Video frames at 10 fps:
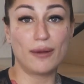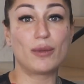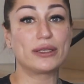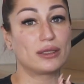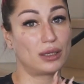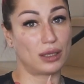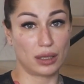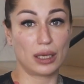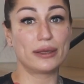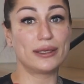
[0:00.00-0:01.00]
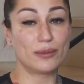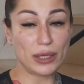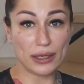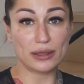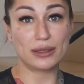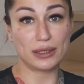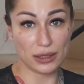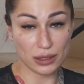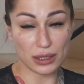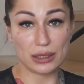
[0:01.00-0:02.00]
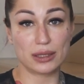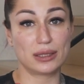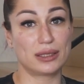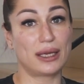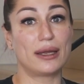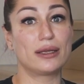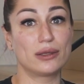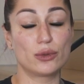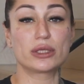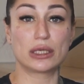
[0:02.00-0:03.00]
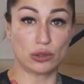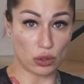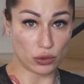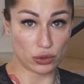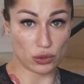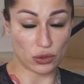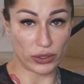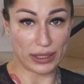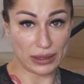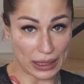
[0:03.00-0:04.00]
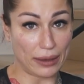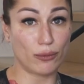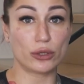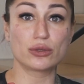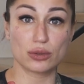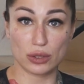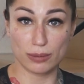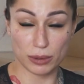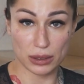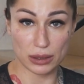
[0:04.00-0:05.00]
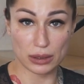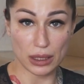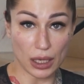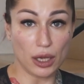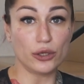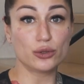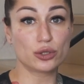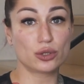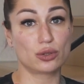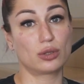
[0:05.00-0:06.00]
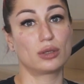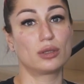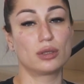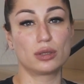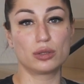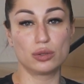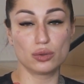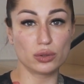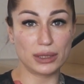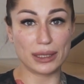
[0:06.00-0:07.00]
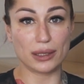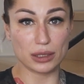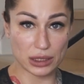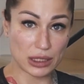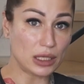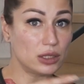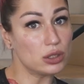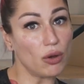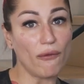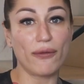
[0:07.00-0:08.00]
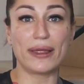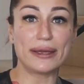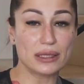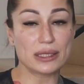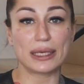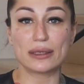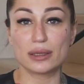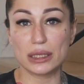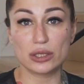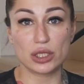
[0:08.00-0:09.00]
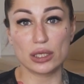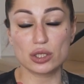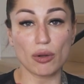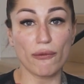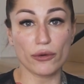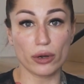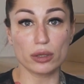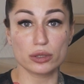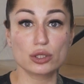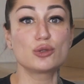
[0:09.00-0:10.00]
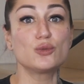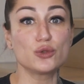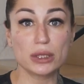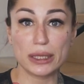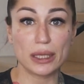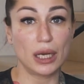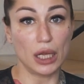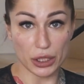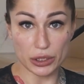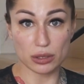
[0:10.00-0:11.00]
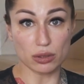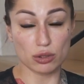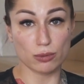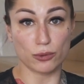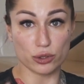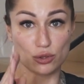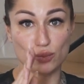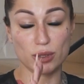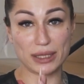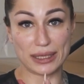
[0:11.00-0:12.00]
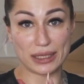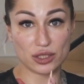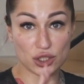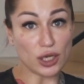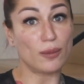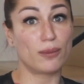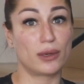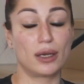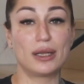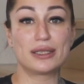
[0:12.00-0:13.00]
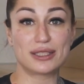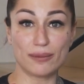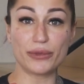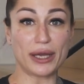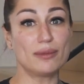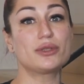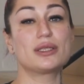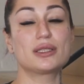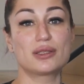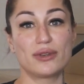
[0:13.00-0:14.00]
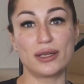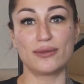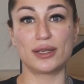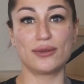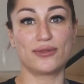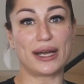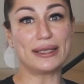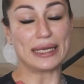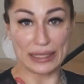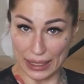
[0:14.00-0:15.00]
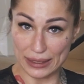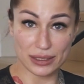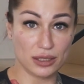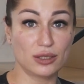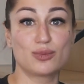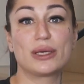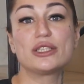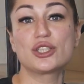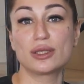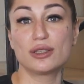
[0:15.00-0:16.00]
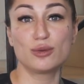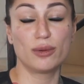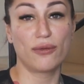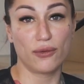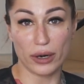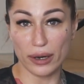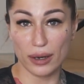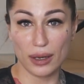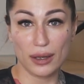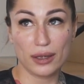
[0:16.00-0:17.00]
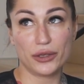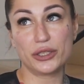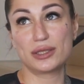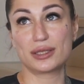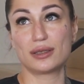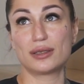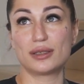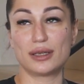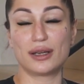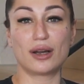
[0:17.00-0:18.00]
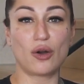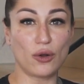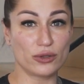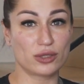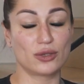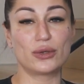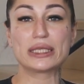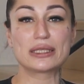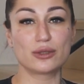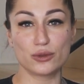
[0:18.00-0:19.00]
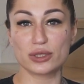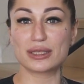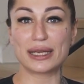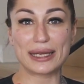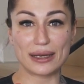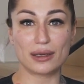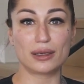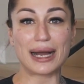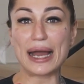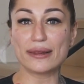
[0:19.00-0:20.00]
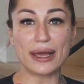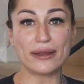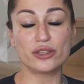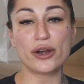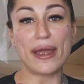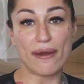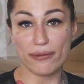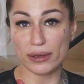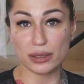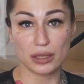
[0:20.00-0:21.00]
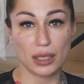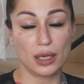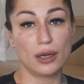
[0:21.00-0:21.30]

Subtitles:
But the main thing in the style, and what I told you already, I want to repeat it, you should do the change of length and the change of curls smoothly. It's not supposed to be like a jump. Sometimes it's very, very fine, and I didn't mention it before. It's also, it looks like an eyeliner effect.